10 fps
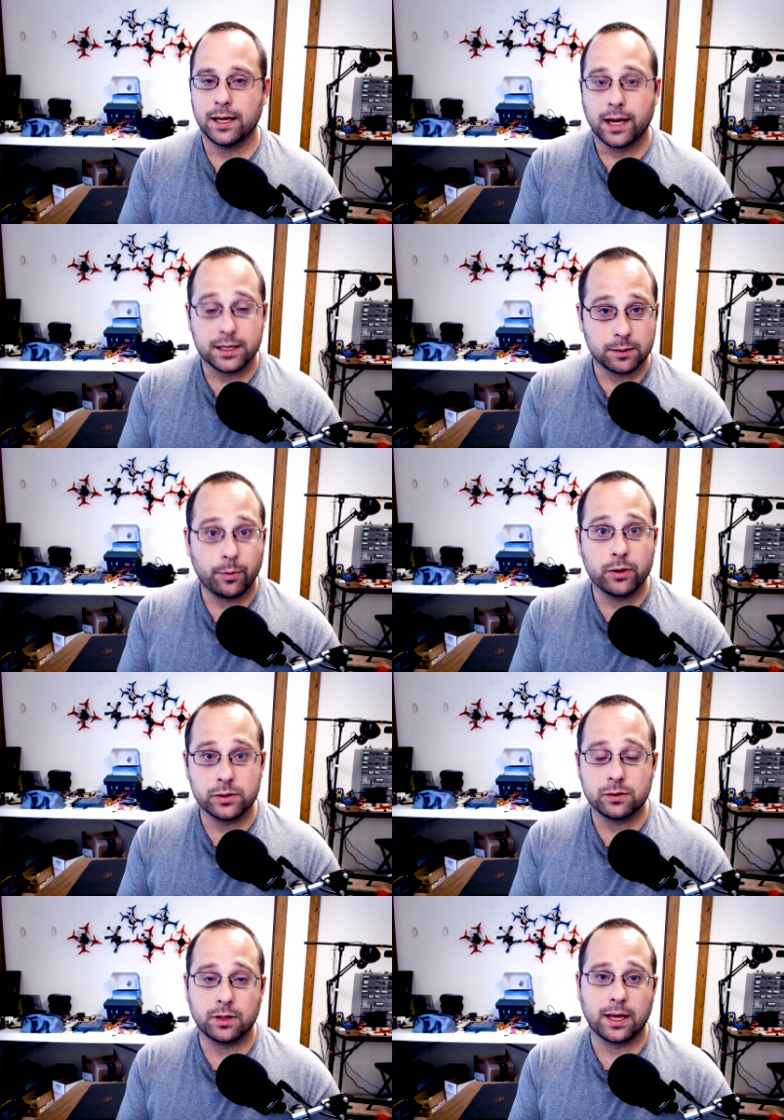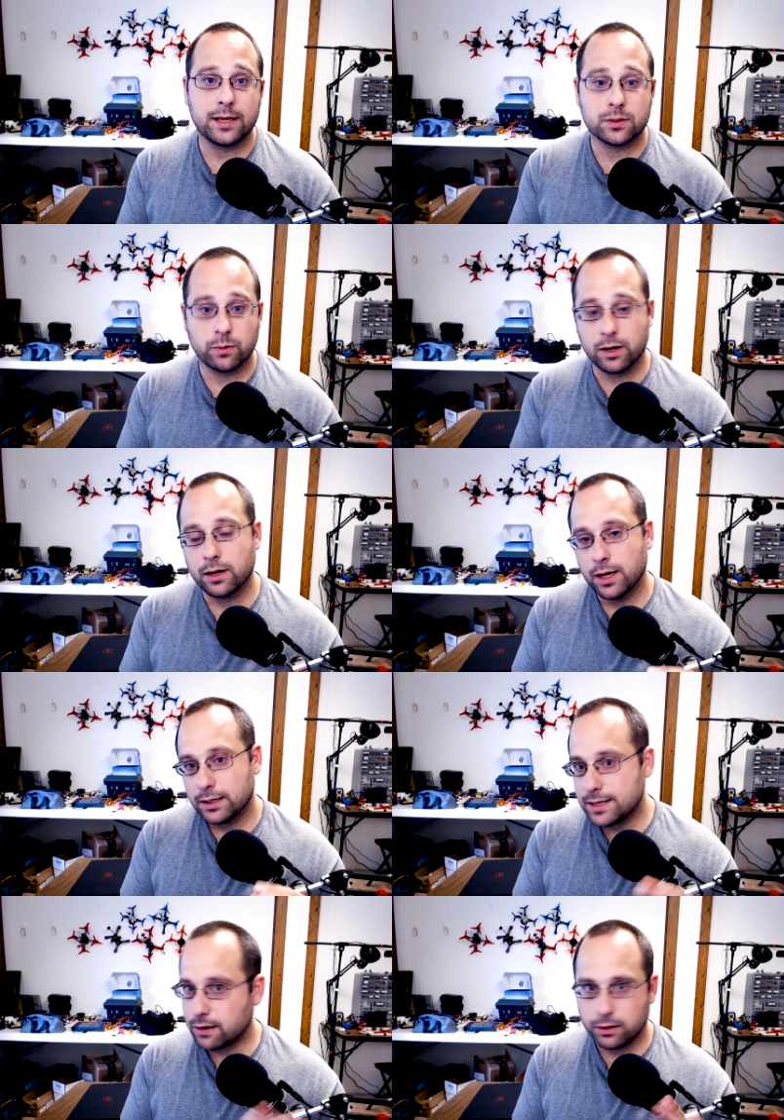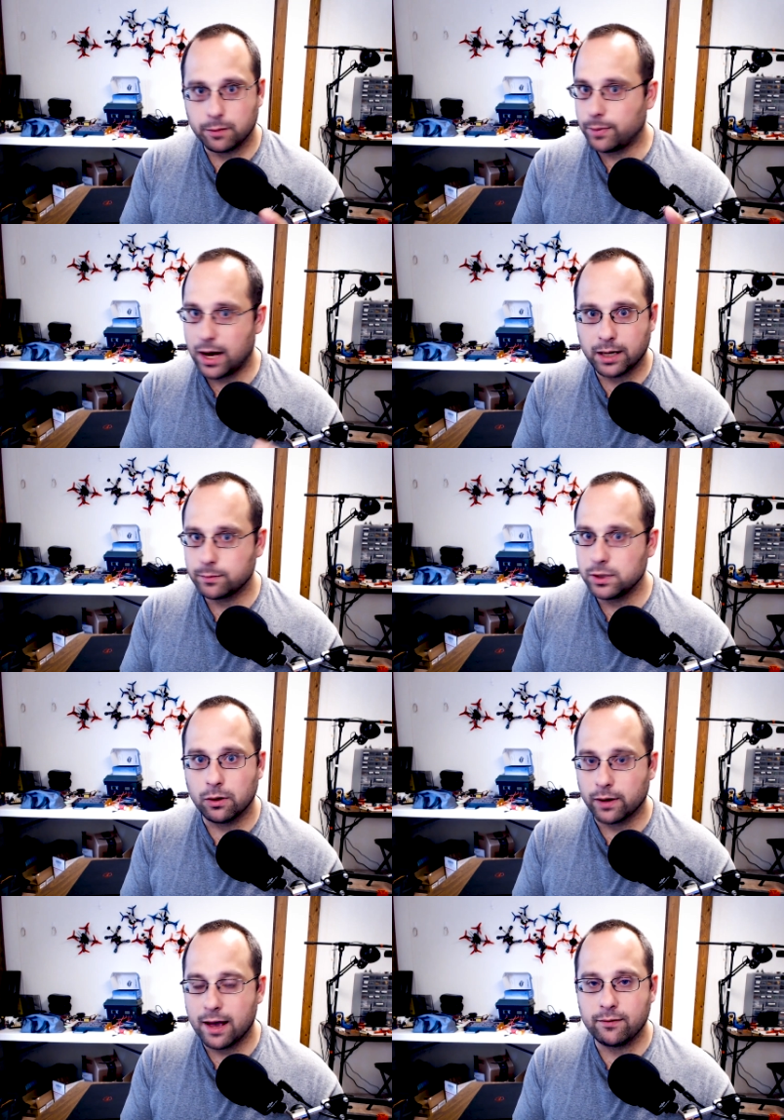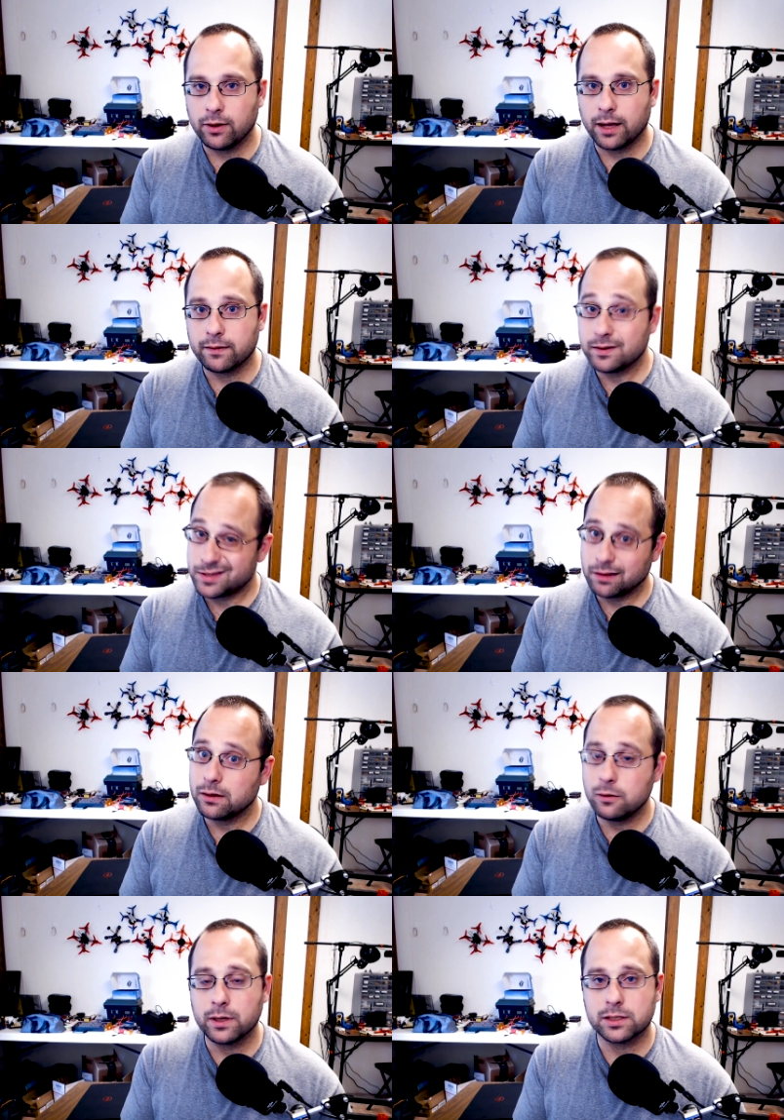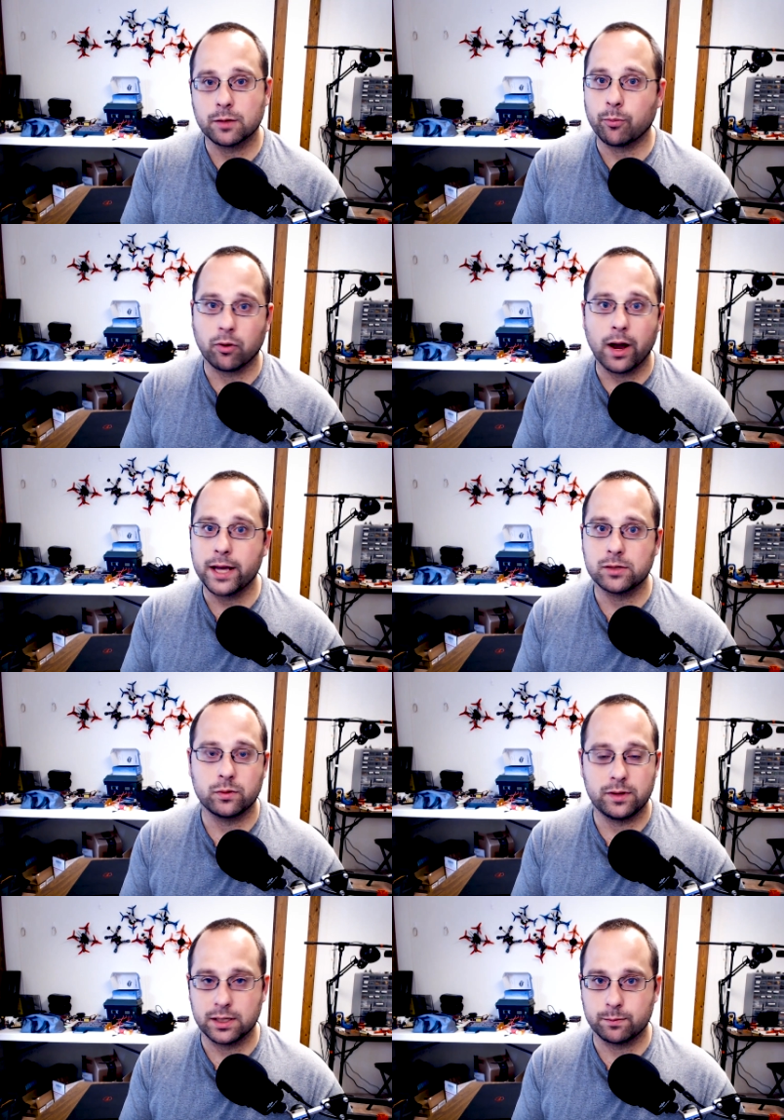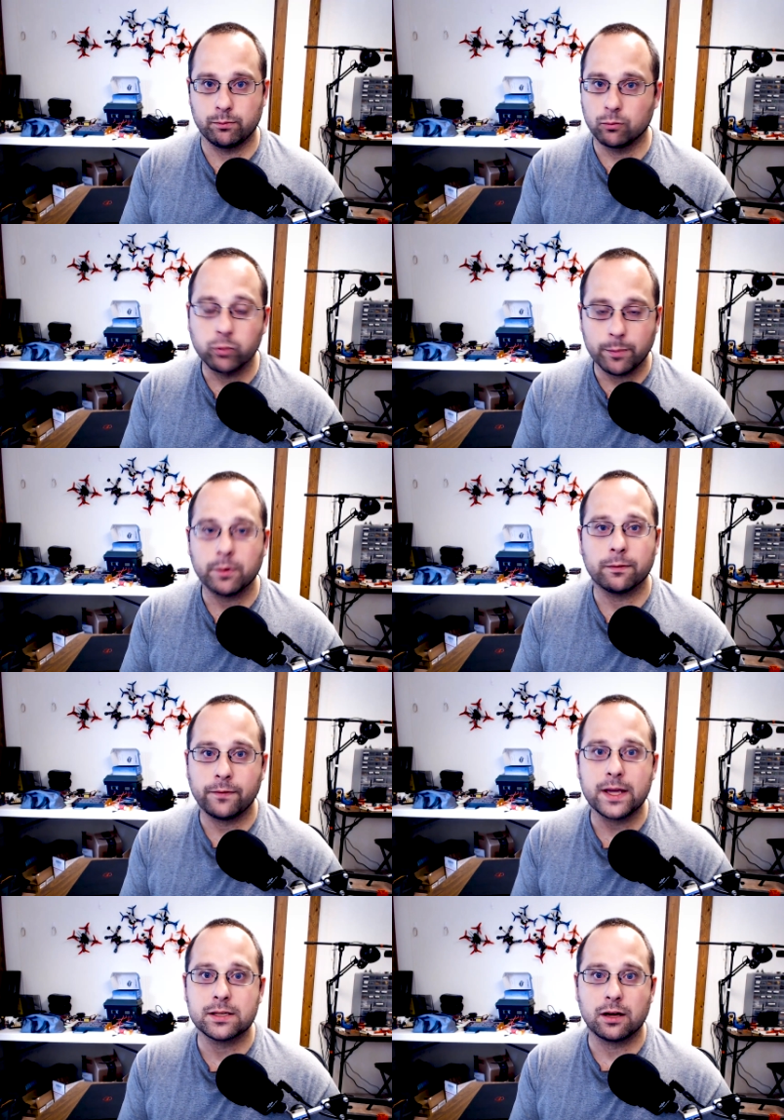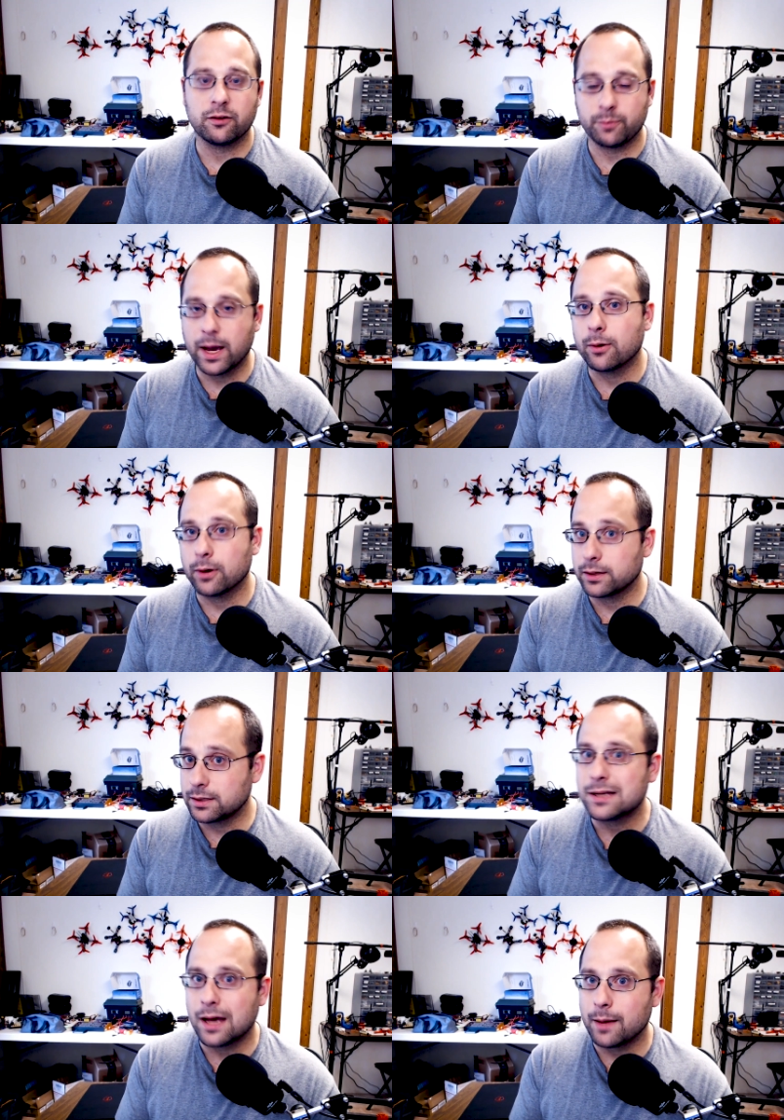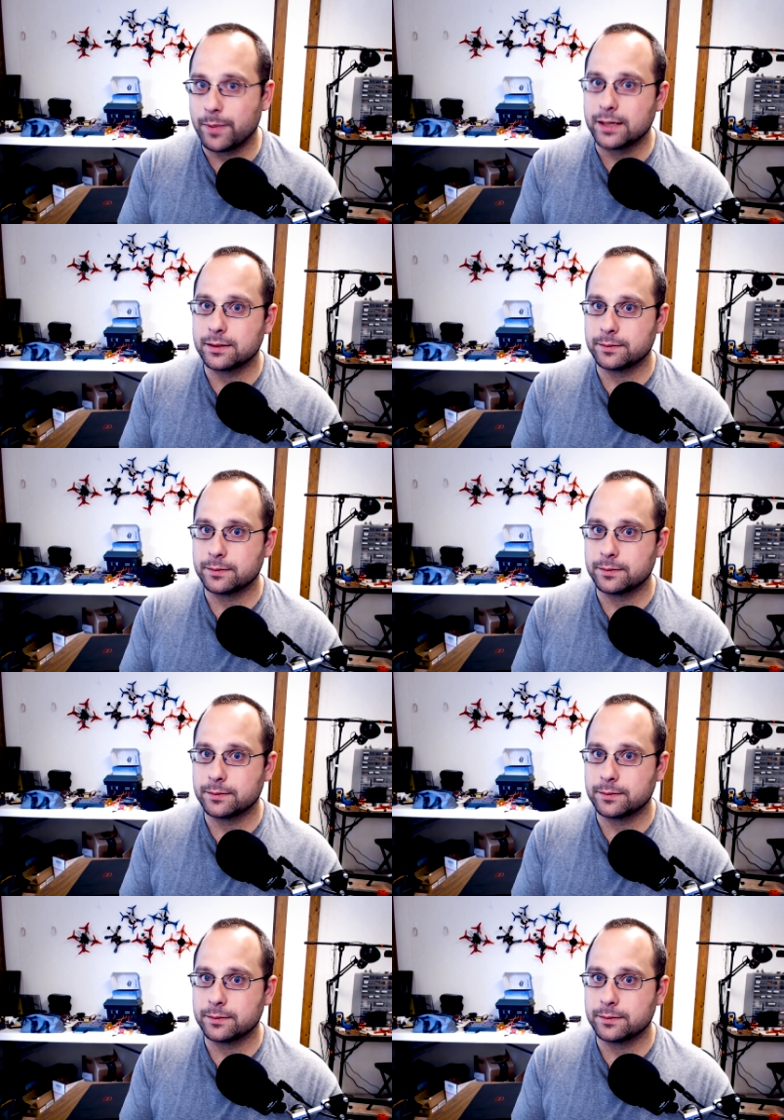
as opposed to a case where down at the bottom you don't have a lot and then suddenly you get surprised with this rip-your-face-off power at the top end.